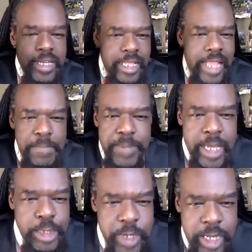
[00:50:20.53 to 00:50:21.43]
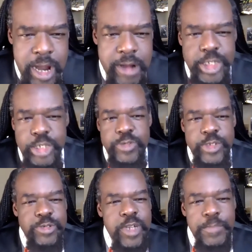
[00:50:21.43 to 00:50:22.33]
Clap because we care. So
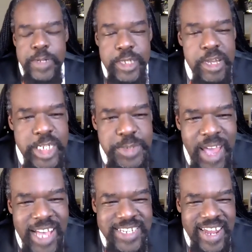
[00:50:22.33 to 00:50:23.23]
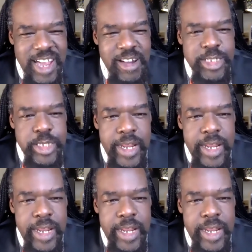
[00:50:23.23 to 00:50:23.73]
Rue puts on his mask, and I go outside.